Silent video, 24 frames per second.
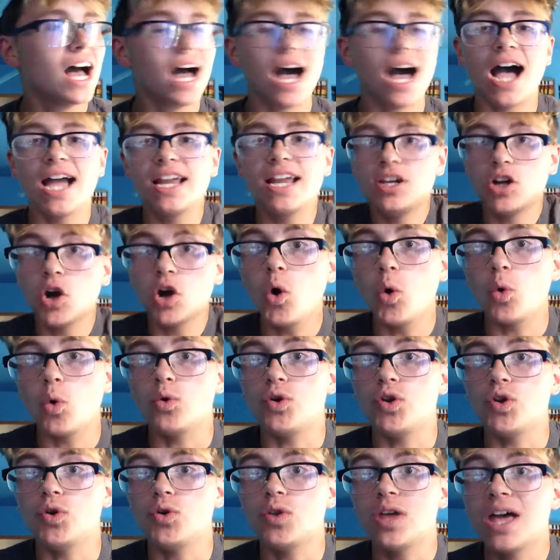I know,
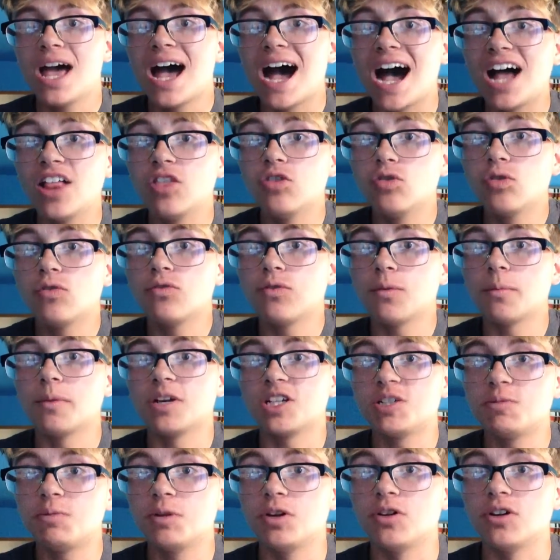dude. I learned from
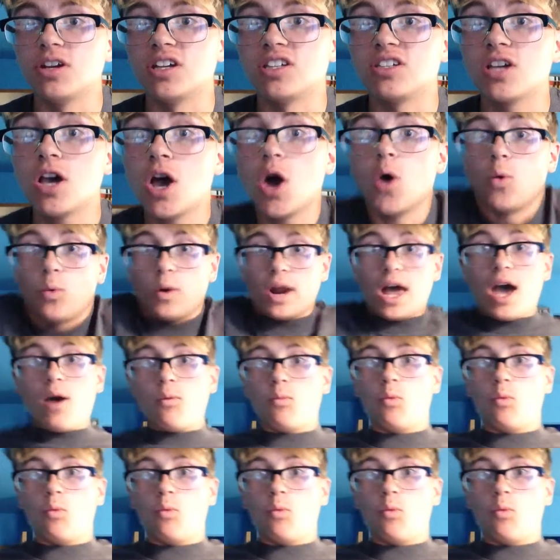experience. When I